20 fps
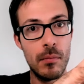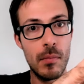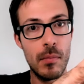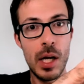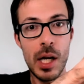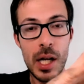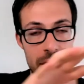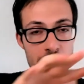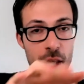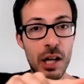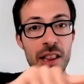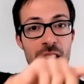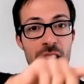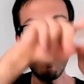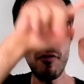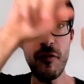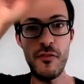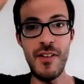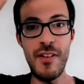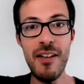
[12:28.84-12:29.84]
Not a
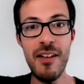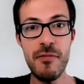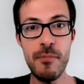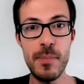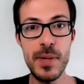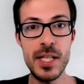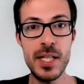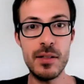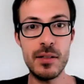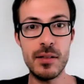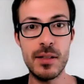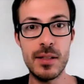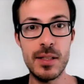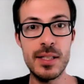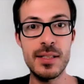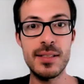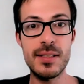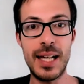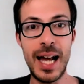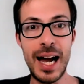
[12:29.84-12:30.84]
5-minute
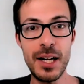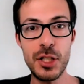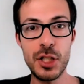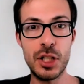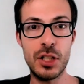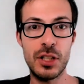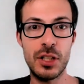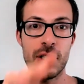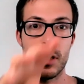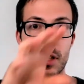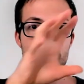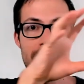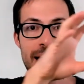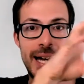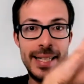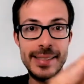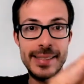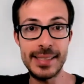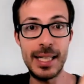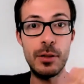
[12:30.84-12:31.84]
discussion
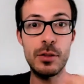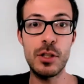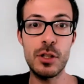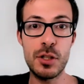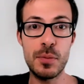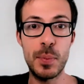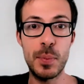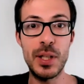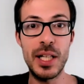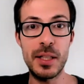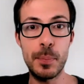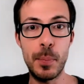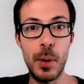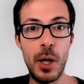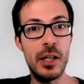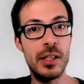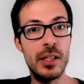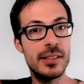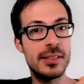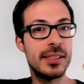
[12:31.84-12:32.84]
around those bullet
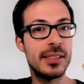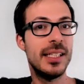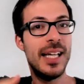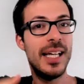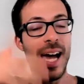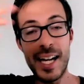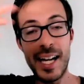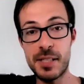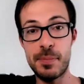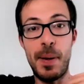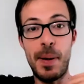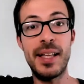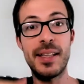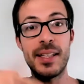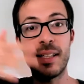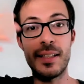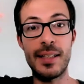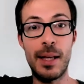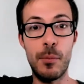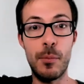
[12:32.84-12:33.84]
points,
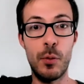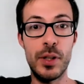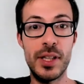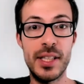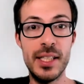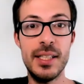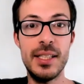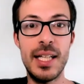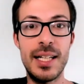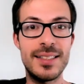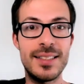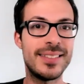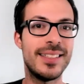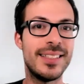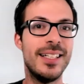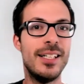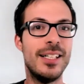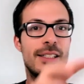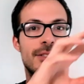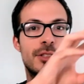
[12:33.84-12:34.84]
expanding them with details,
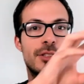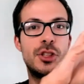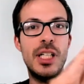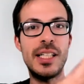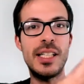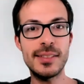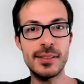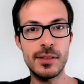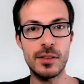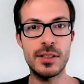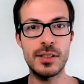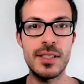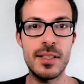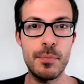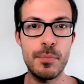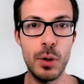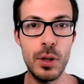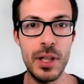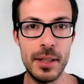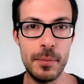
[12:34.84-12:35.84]
just the 3
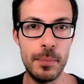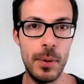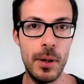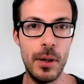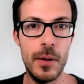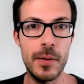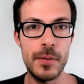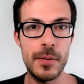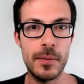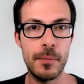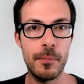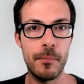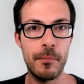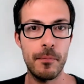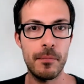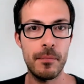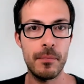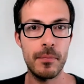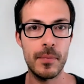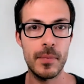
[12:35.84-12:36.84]
bullet points.
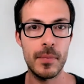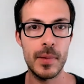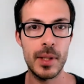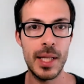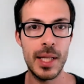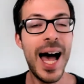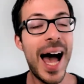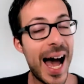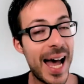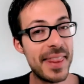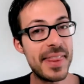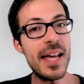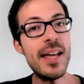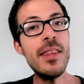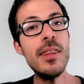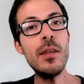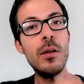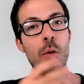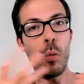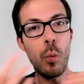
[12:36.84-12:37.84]
And
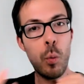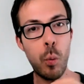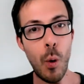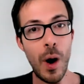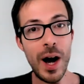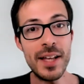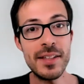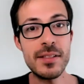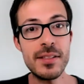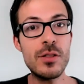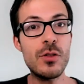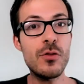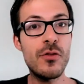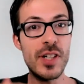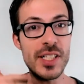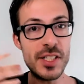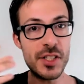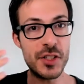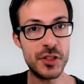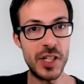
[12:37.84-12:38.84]
then once you
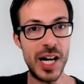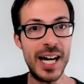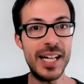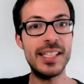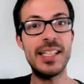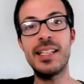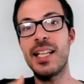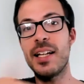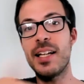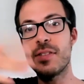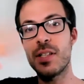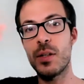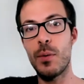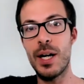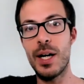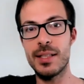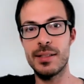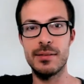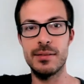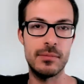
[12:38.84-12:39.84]
verify that
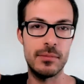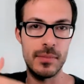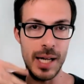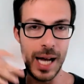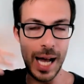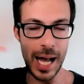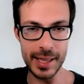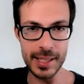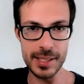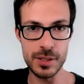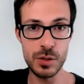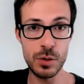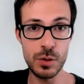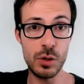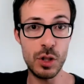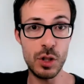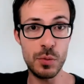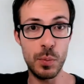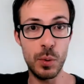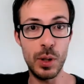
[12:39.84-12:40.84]
everyone understood
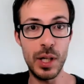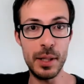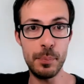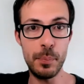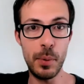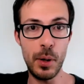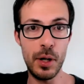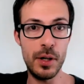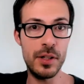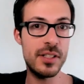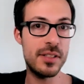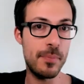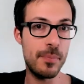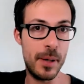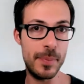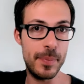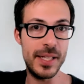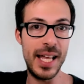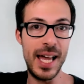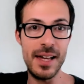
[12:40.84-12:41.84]
those bullet points, maybe
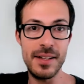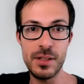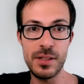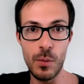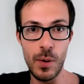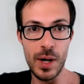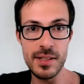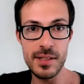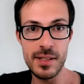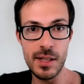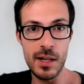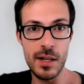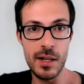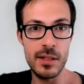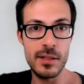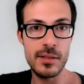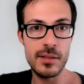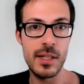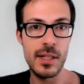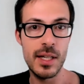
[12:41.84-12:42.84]
they ask
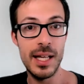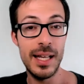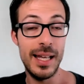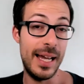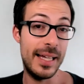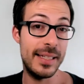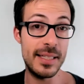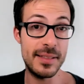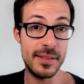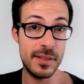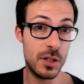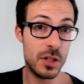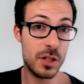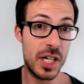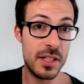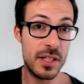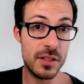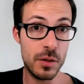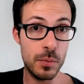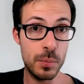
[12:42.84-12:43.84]
questions, and that's your
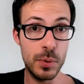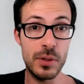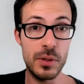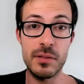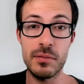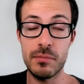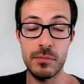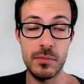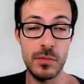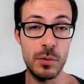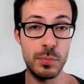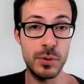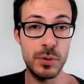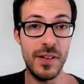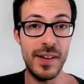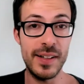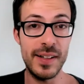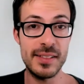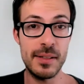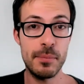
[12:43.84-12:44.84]
chance to
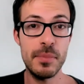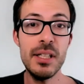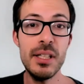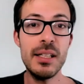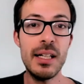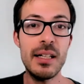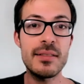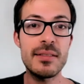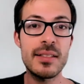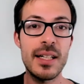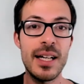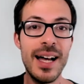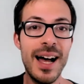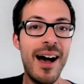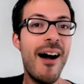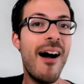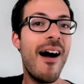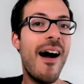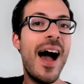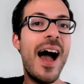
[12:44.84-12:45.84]
provide some details,
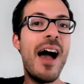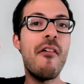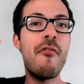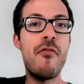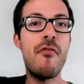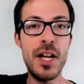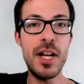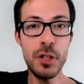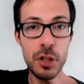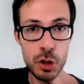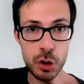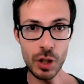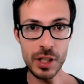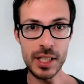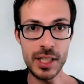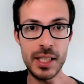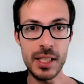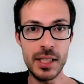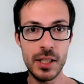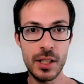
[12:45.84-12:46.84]

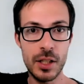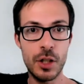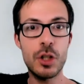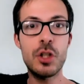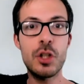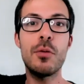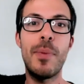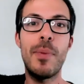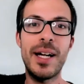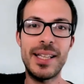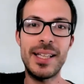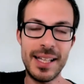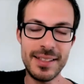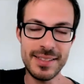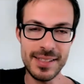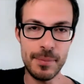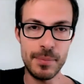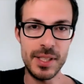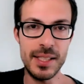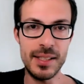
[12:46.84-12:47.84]
eventually you might add
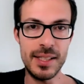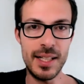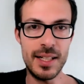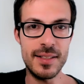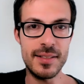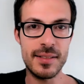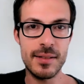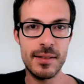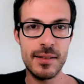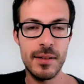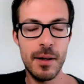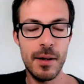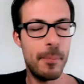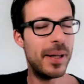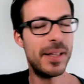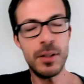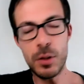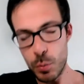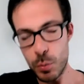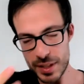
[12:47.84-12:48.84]
some details, but
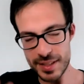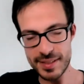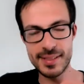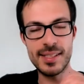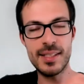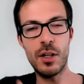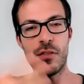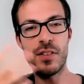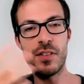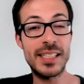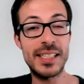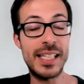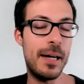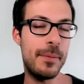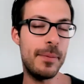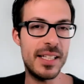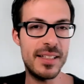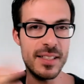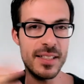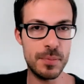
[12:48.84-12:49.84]
you will see over time
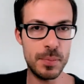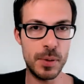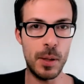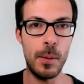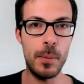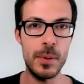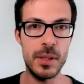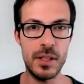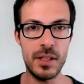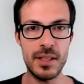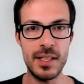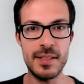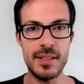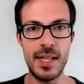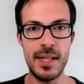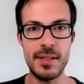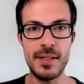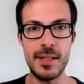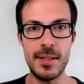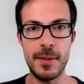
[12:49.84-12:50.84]
that it's probably not
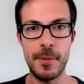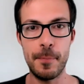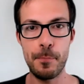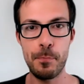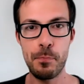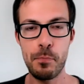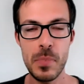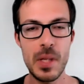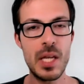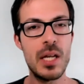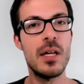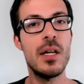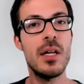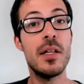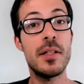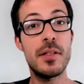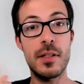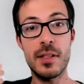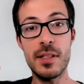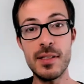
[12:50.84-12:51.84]
necessary. So
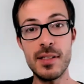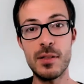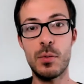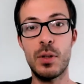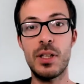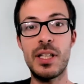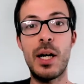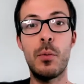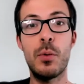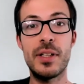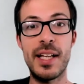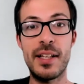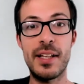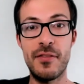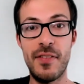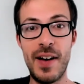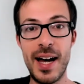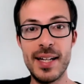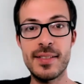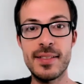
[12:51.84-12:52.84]
this is what I would
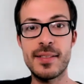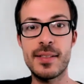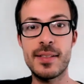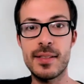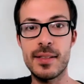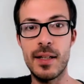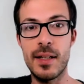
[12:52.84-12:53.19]
advise